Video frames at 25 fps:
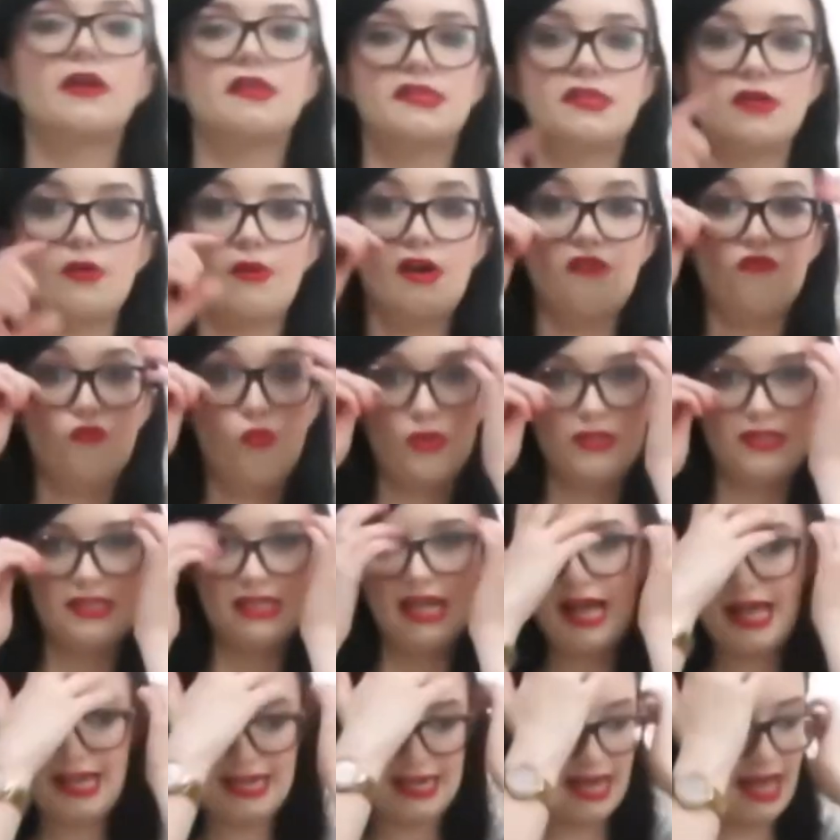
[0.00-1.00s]
I don't have one to
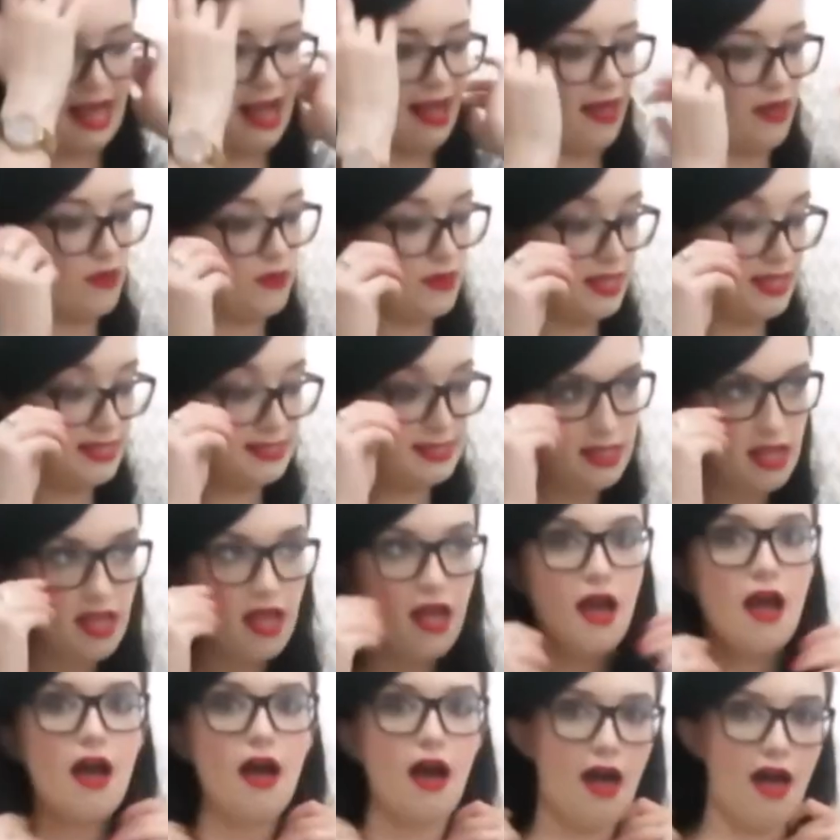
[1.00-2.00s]
hand now, is
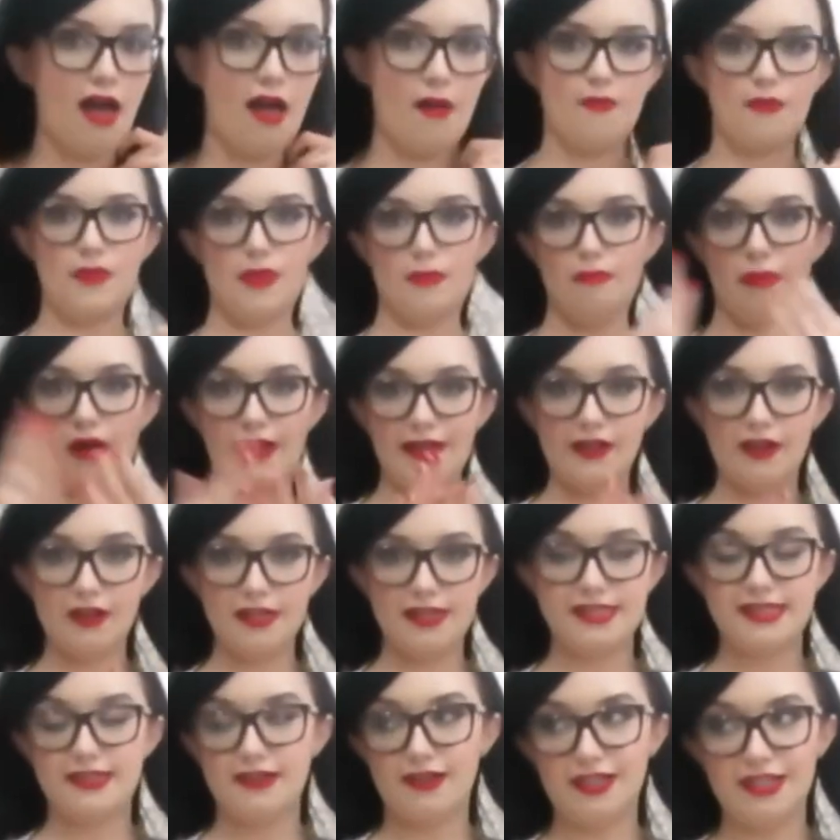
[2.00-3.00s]
my
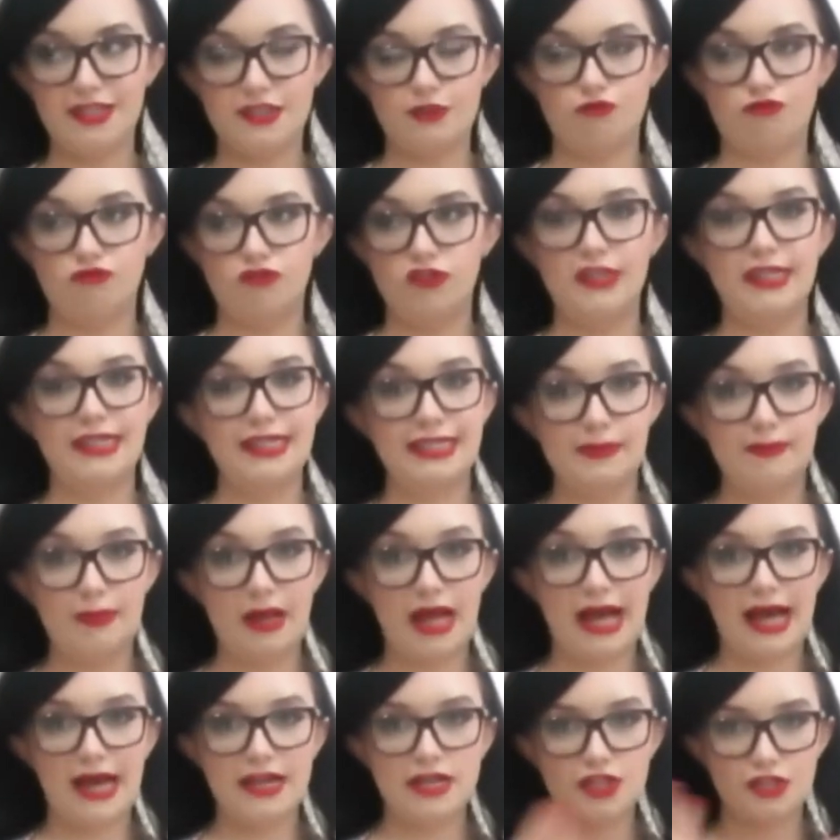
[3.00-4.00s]
eyesight is really
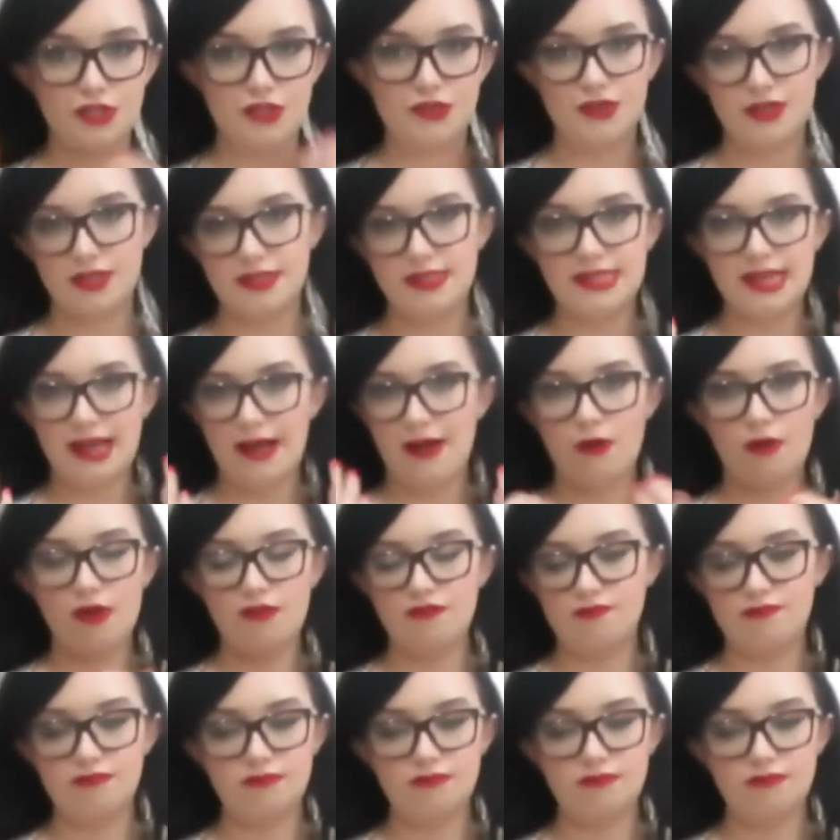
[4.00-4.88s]
bad, as you can tell.